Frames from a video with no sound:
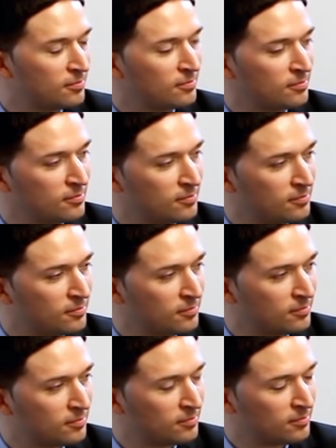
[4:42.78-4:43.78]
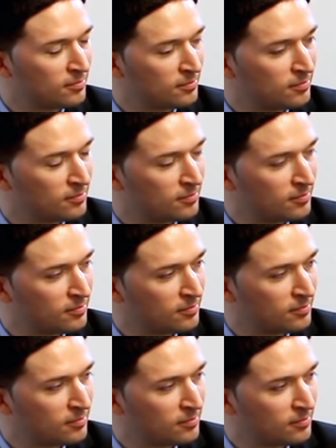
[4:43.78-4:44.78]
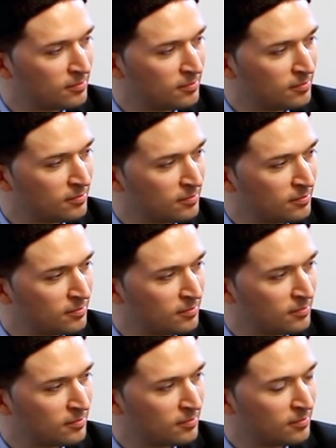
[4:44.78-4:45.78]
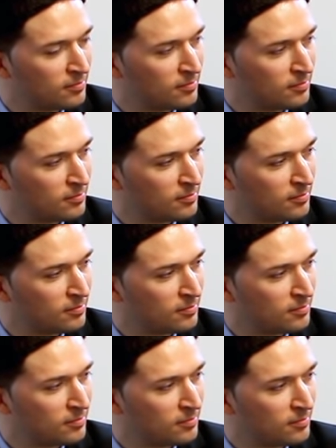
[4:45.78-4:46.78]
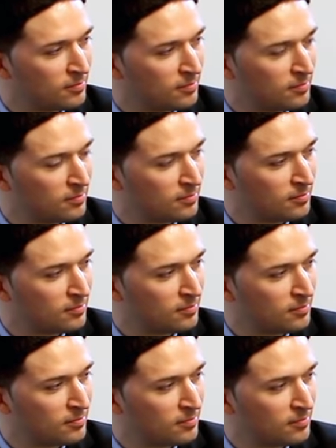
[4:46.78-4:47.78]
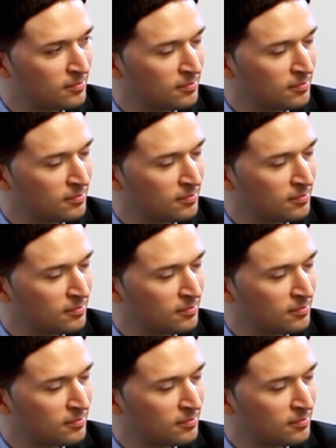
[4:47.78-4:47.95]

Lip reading: [no speech]